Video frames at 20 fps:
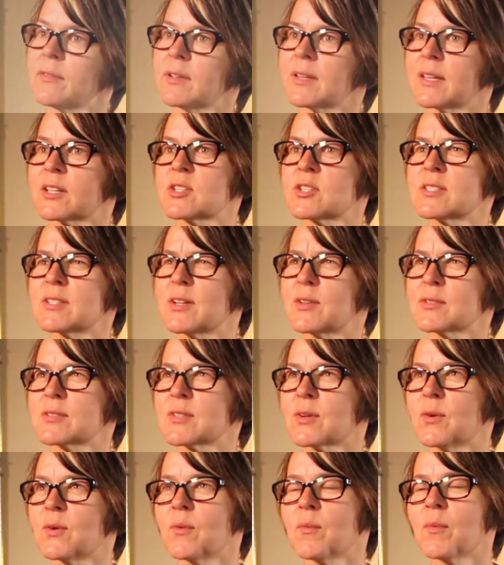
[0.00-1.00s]
feel like
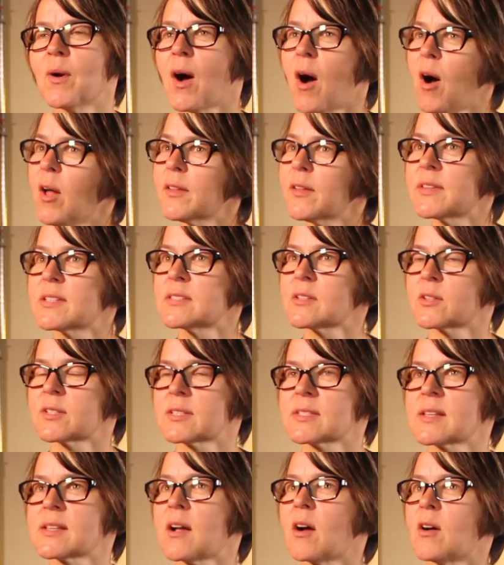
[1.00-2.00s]
all of these
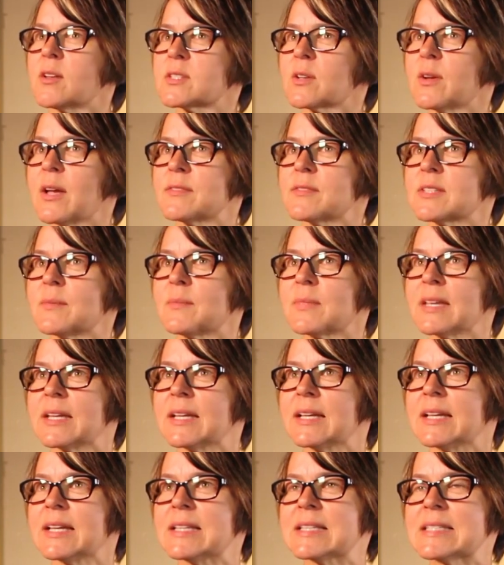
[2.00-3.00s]
artists, I think, also have
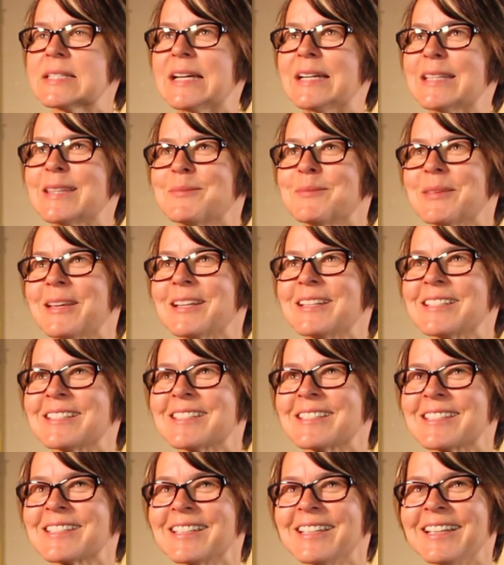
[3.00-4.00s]
something inside them that
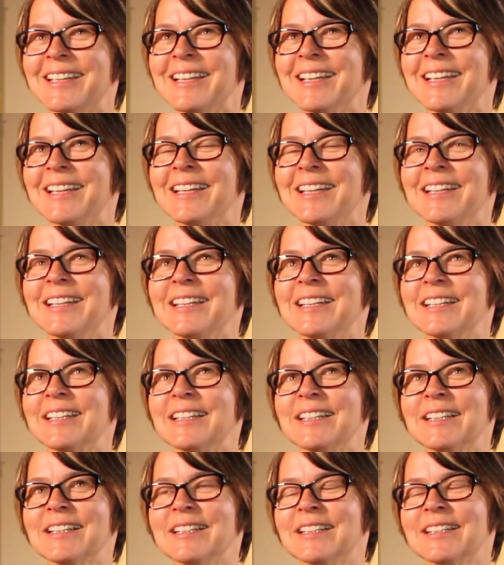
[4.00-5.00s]
is,
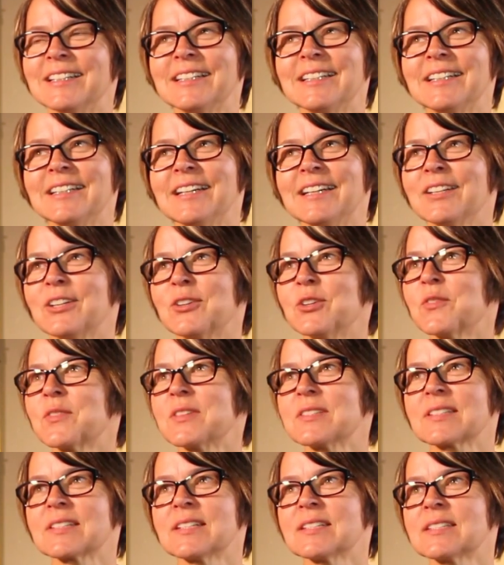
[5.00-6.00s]
I don't know if
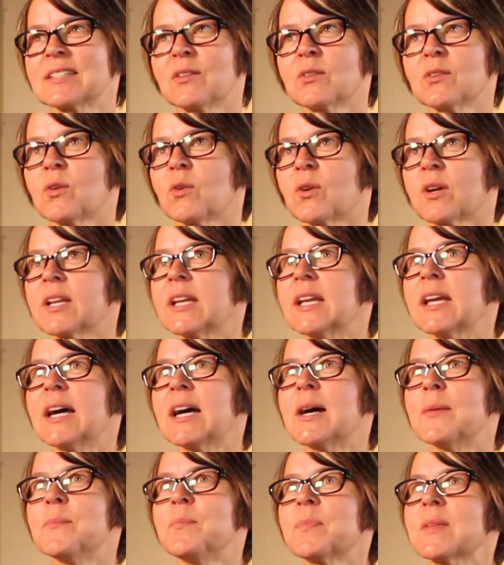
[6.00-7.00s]
this is gonna sound corny,
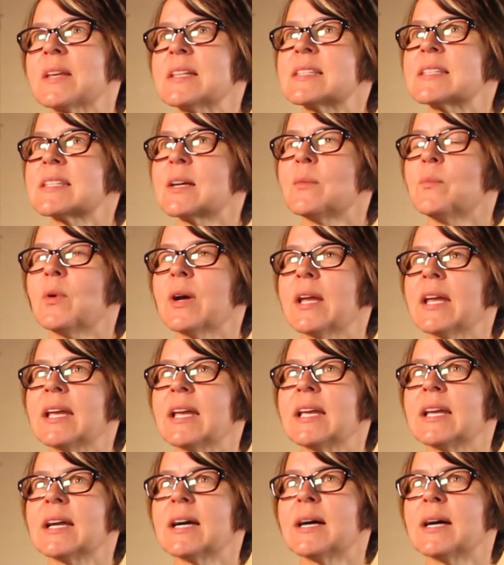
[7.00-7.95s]
in some way,